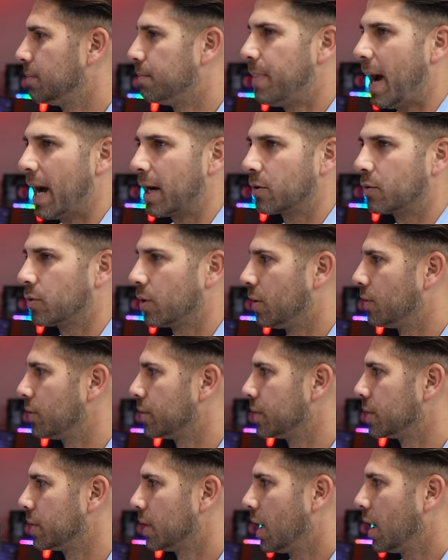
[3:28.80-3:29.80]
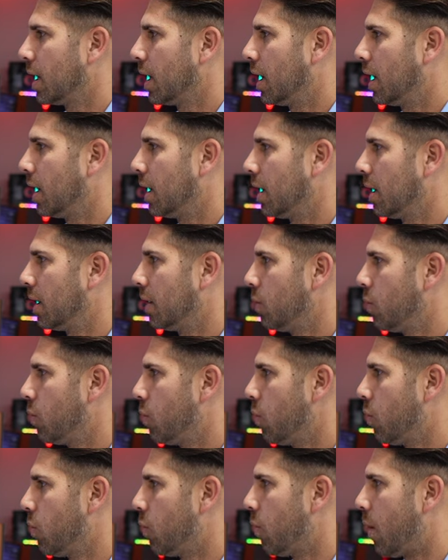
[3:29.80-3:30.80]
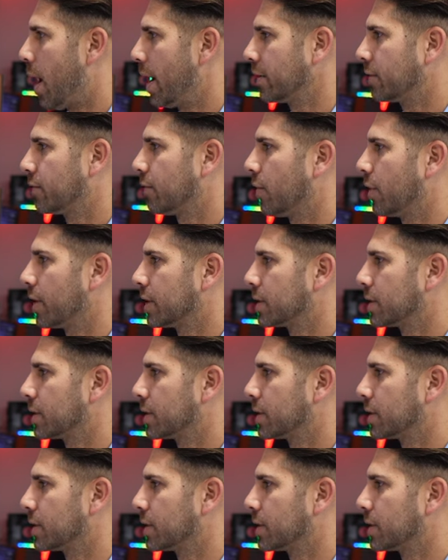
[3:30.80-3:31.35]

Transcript: background uh, white for